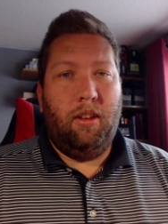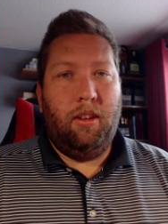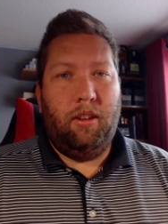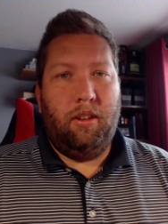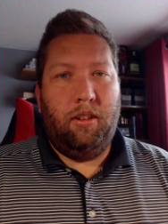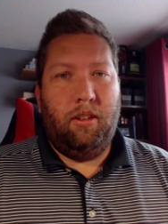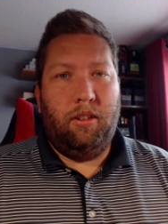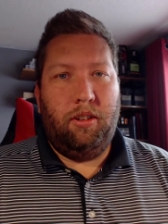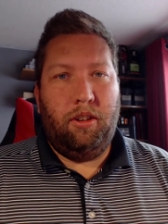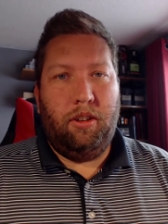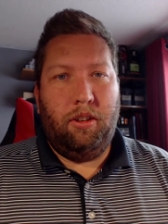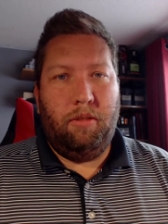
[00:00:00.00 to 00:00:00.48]

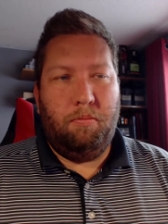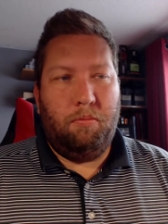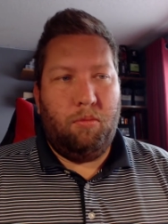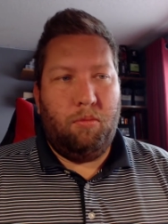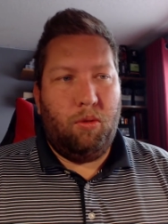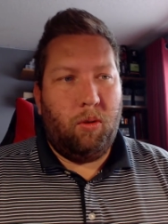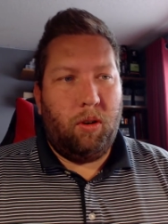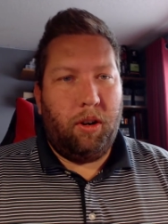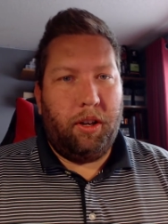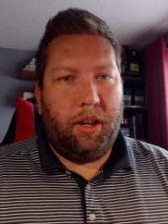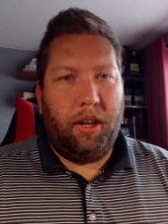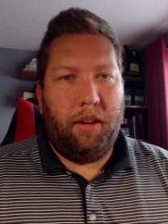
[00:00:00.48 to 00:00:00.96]
Good
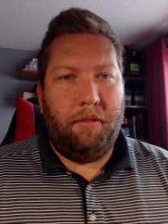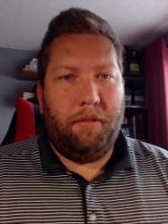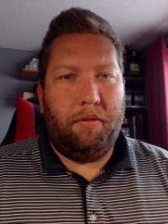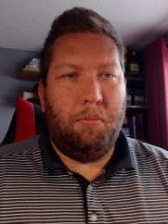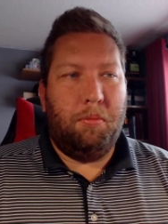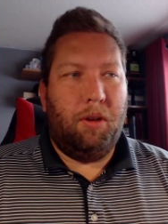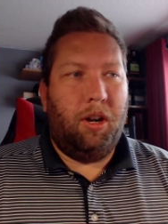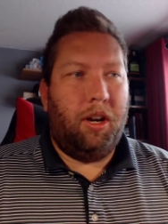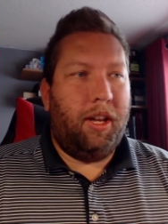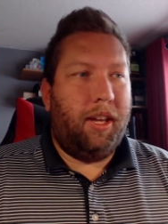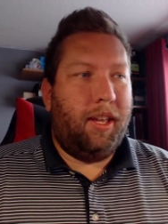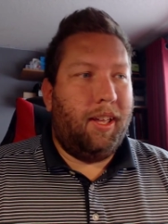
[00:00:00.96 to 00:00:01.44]
morning,
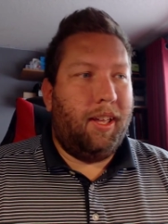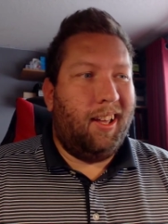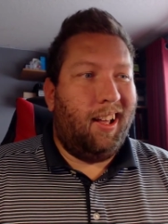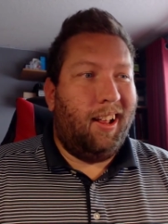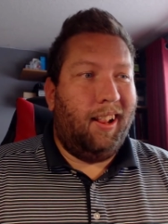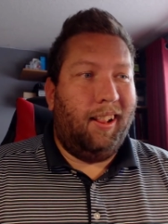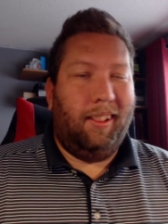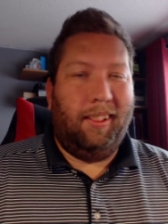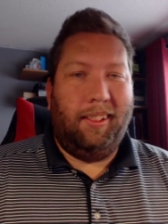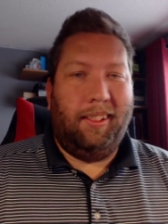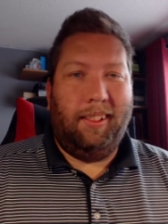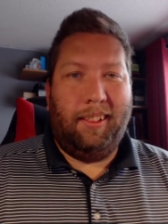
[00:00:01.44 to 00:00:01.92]
everybody.
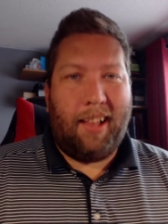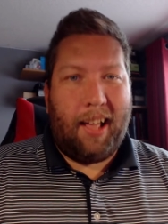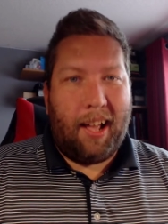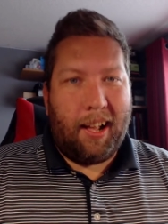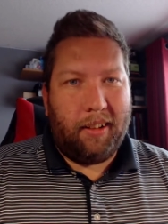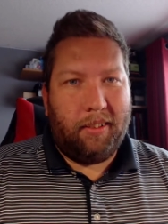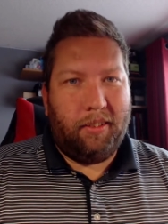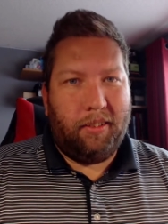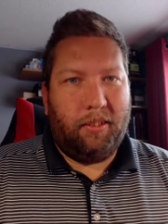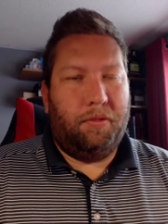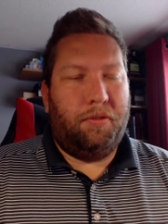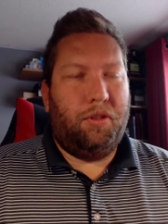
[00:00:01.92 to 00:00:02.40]

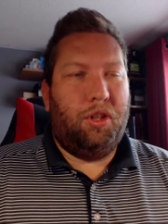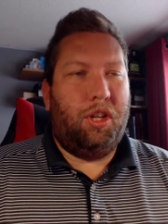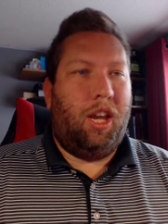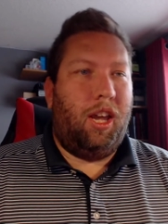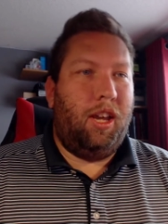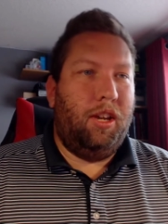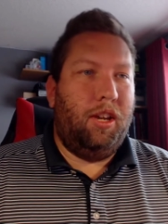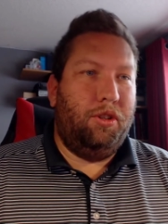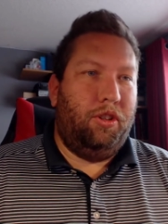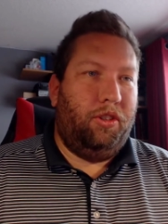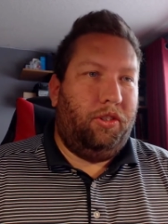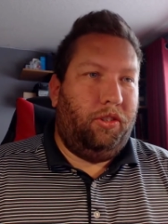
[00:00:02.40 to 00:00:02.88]
Lots of
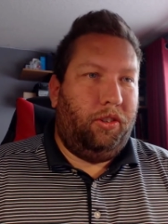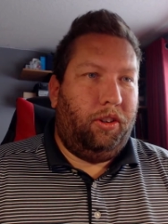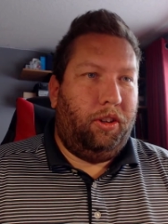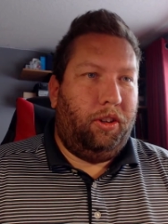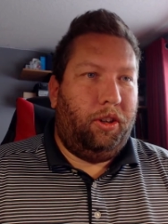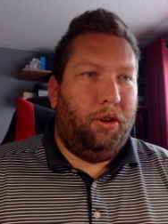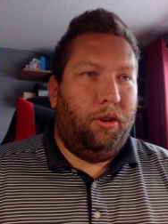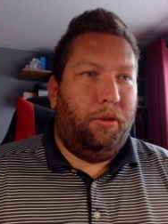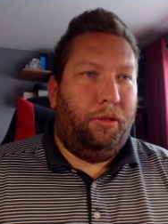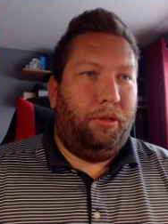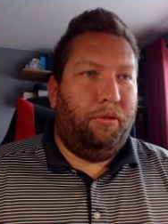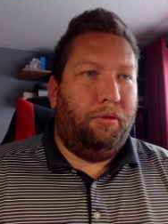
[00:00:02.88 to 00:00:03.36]
changes to
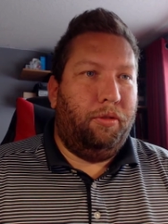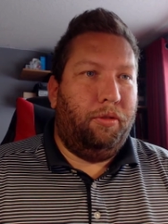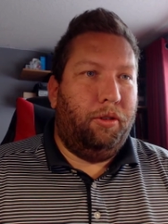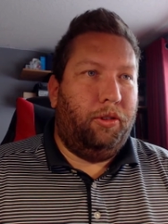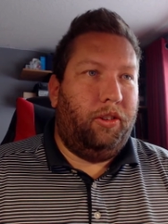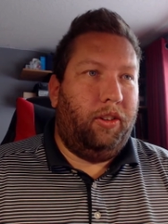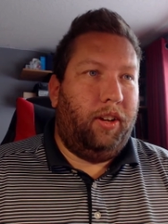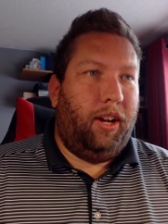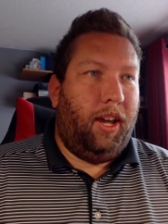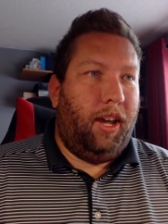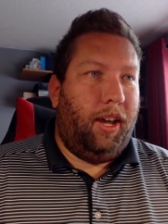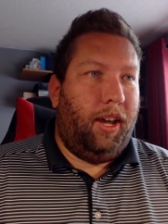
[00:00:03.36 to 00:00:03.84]
go through
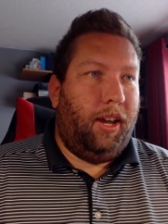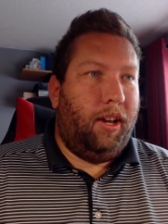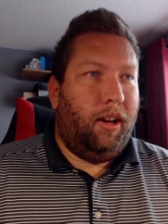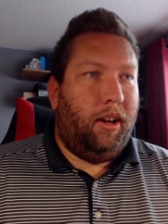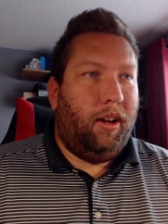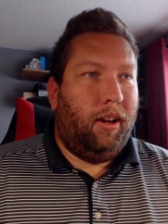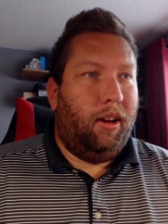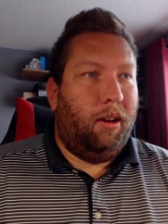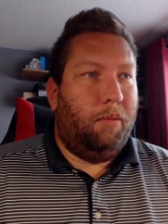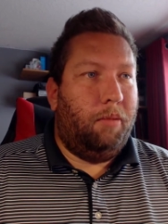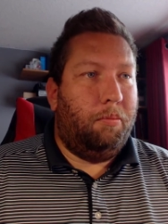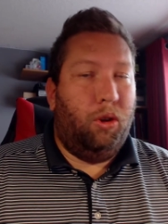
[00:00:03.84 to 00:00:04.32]
today,
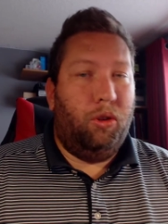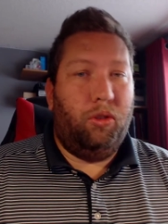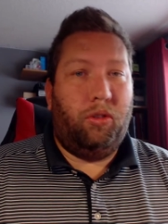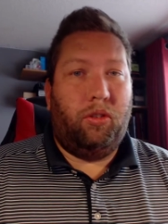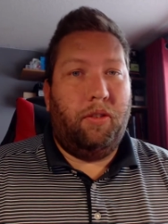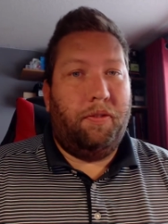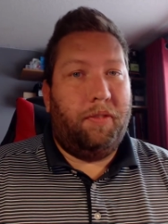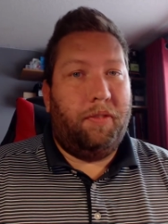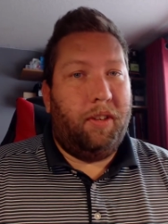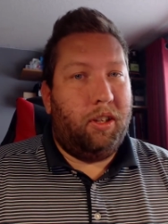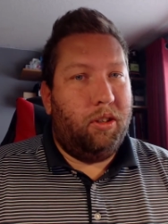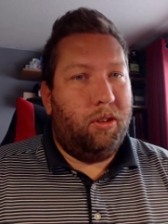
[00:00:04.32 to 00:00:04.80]
uh, most
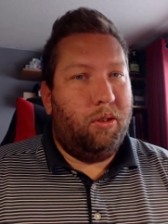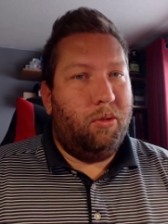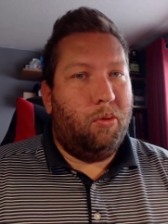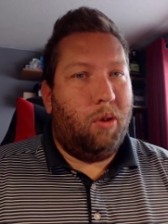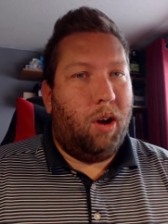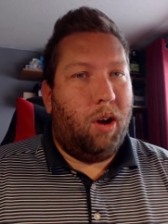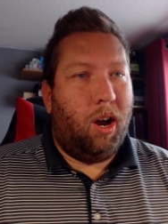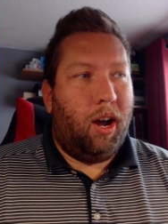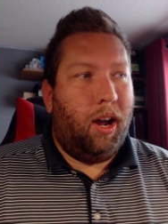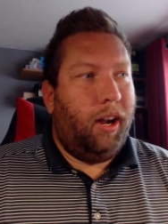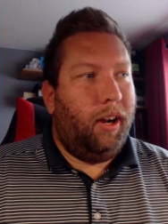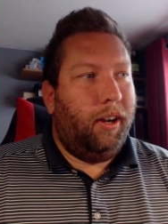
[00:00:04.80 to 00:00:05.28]
of it
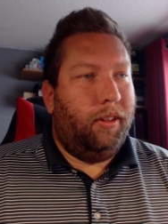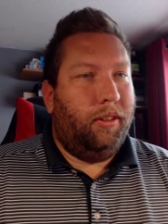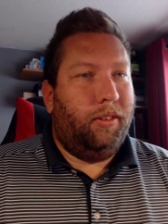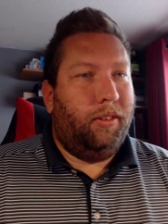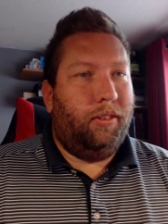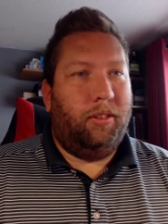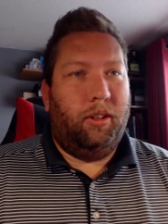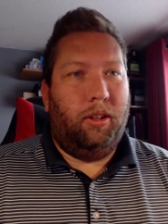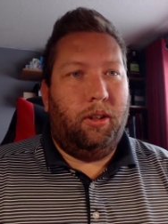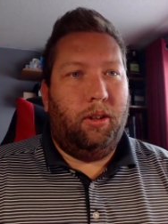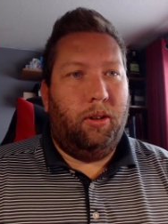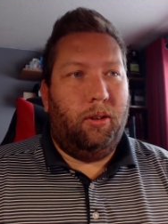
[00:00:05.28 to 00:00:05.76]
UI,
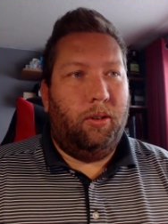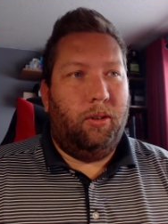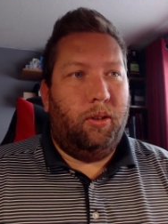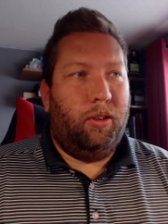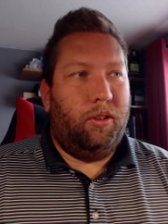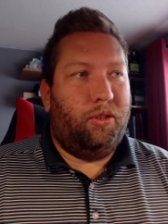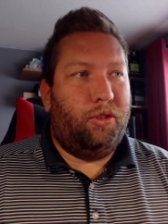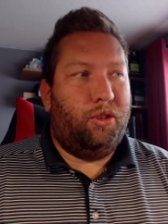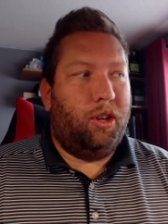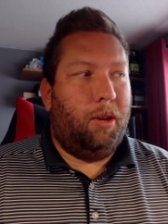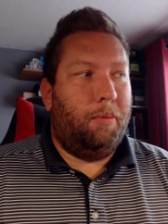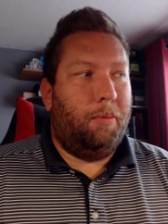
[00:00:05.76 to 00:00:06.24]
so
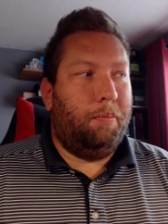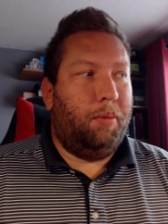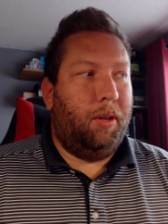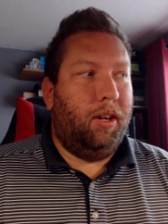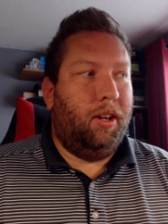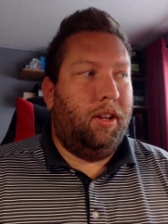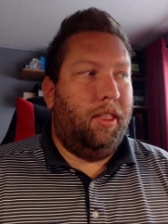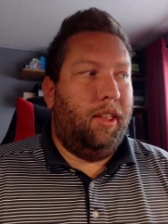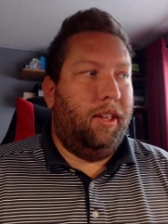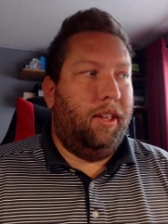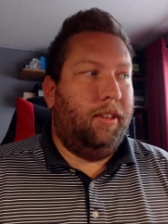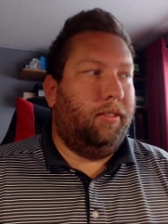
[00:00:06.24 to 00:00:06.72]
let's jump
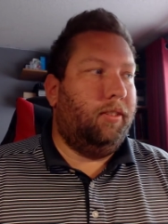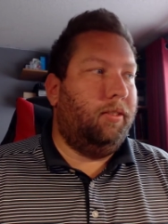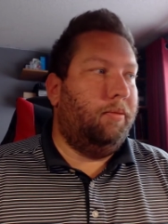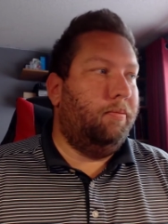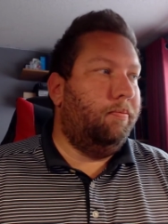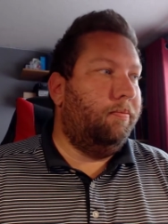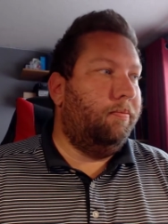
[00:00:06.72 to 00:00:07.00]
into this.